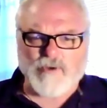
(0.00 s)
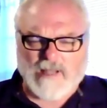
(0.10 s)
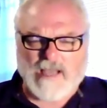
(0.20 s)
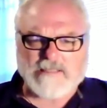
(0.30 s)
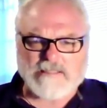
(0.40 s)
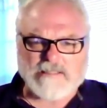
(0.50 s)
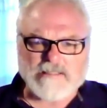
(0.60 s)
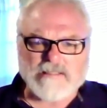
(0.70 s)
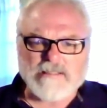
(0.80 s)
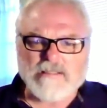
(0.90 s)

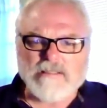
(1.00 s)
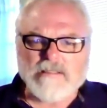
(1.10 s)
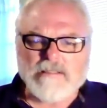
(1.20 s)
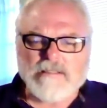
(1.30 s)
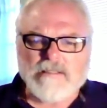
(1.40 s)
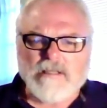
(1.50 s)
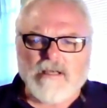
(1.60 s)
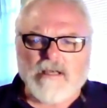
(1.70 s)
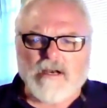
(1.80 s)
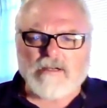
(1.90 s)
relaxing,
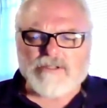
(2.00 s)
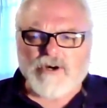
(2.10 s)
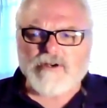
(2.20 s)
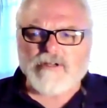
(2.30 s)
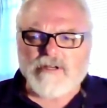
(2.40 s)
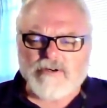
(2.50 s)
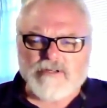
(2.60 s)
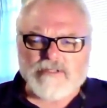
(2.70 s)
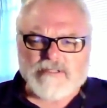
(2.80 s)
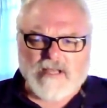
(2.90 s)
and I started
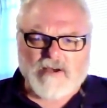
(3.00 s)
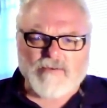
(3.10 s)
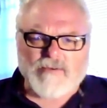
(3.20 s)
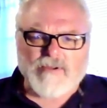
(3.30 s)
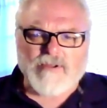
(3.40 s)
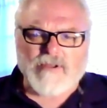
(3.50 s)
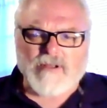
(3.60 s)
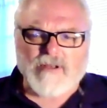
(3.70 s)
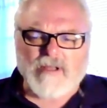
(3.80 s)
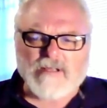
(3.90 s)
hearing a sound,
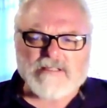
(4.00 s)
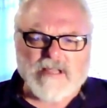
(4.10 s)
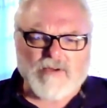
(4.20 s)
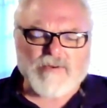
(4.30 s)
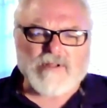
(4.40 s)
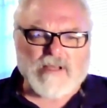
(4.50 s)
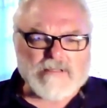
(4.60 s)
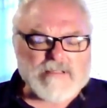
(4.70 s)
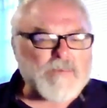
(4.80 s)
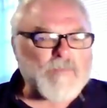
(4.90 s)
and it sounded
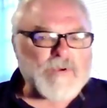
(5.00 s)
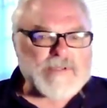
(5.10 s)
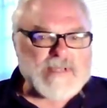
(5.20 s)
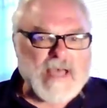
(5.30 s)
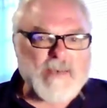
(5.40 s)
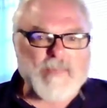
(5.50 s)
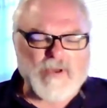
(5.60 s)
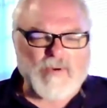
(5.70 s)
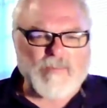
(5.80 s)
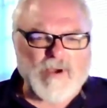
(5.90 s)
like someone
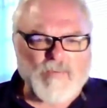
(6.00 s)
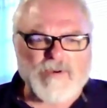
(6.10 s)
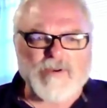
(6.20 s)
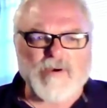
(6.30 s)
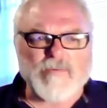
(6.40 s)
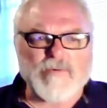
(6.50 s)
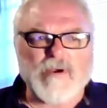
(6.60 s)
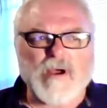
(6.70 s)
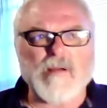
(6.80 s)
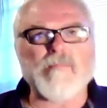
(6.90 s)
tapping on my window.
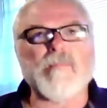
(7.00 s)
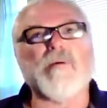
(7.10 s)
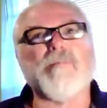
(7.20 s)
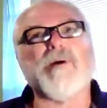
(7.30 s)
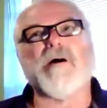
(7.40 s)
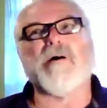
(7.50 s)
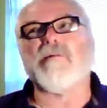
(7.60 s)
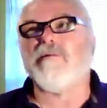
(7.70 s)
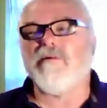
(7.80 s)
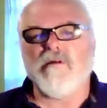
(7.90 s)
I'm
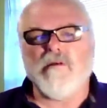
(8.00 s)
about